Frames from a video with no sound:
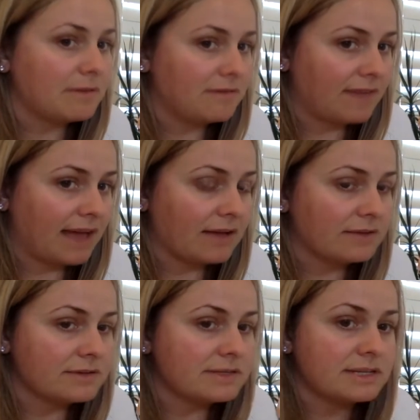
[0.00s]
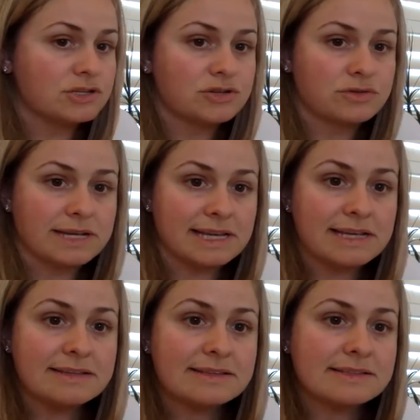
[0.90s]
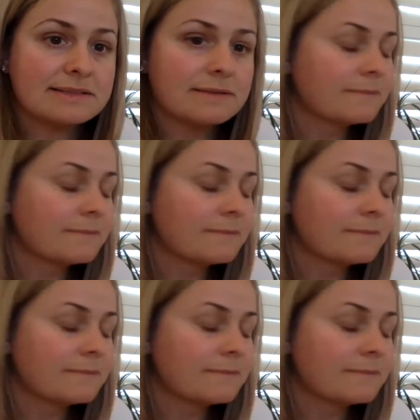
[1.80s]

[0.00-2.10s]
found in trees.